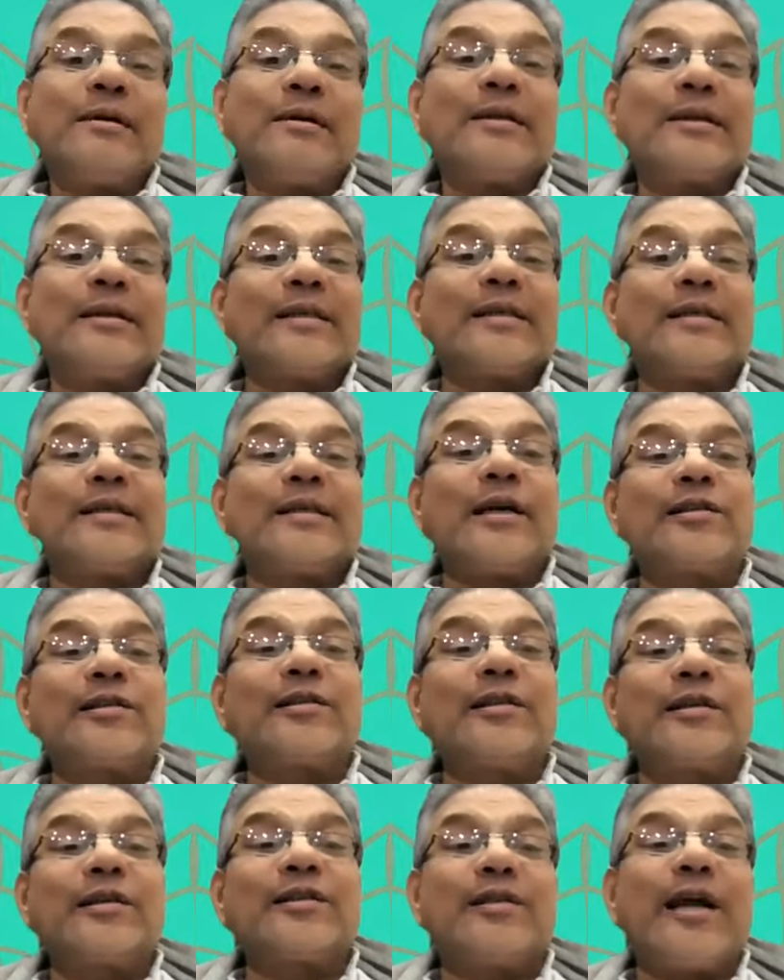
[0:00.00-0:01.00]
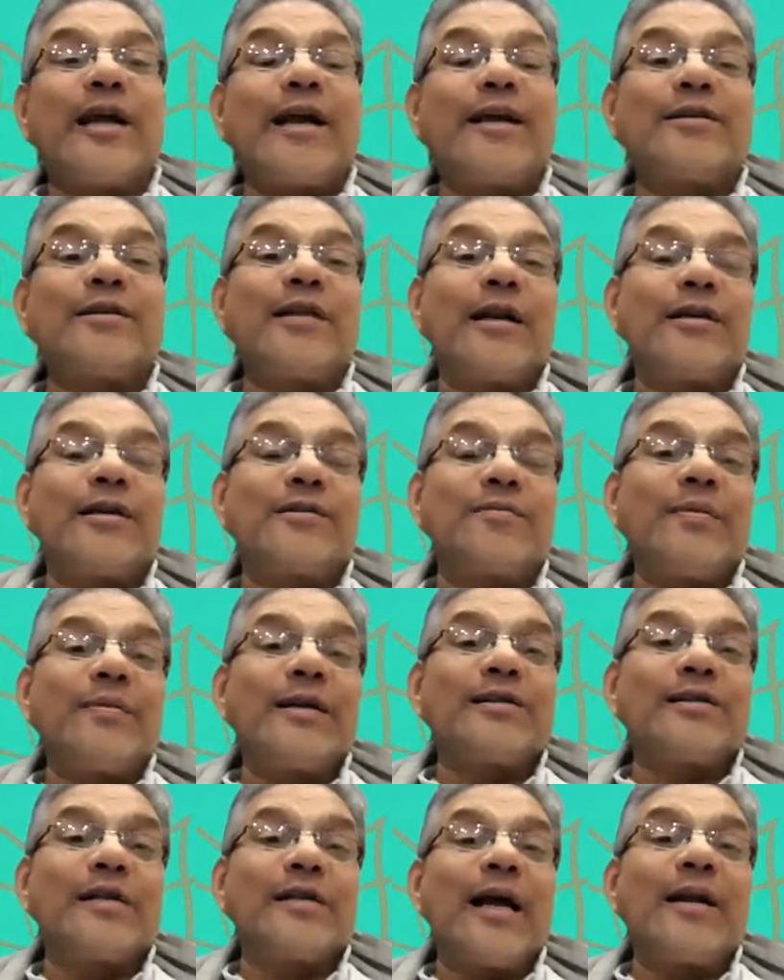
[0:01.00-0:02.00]
this is just the stage that is
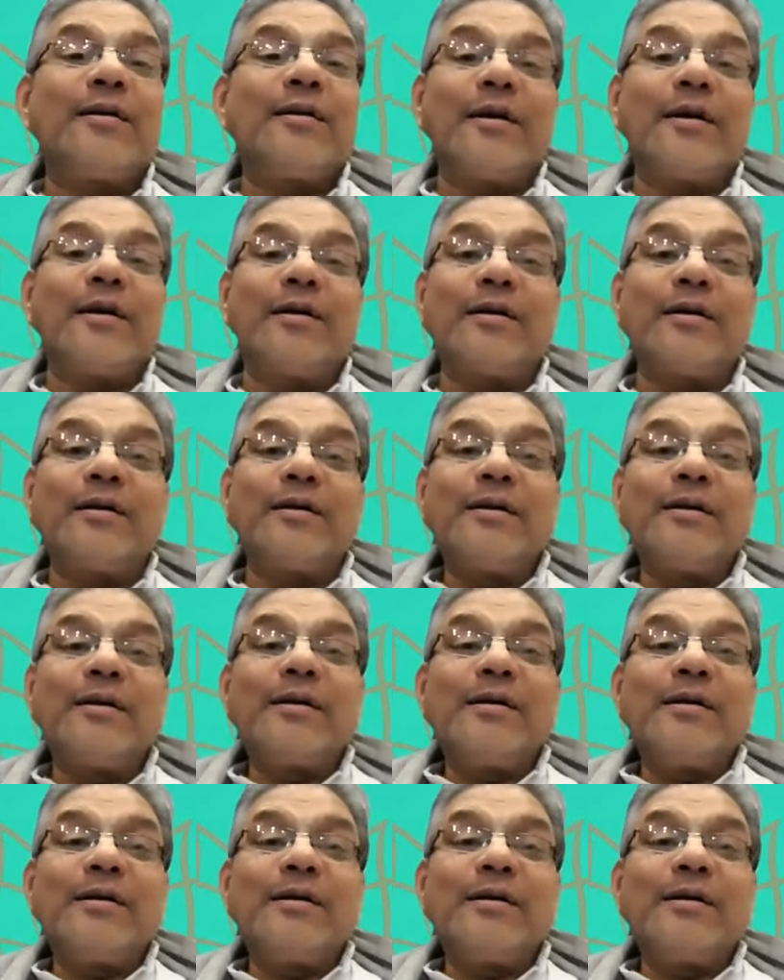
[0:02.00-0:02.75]
being set here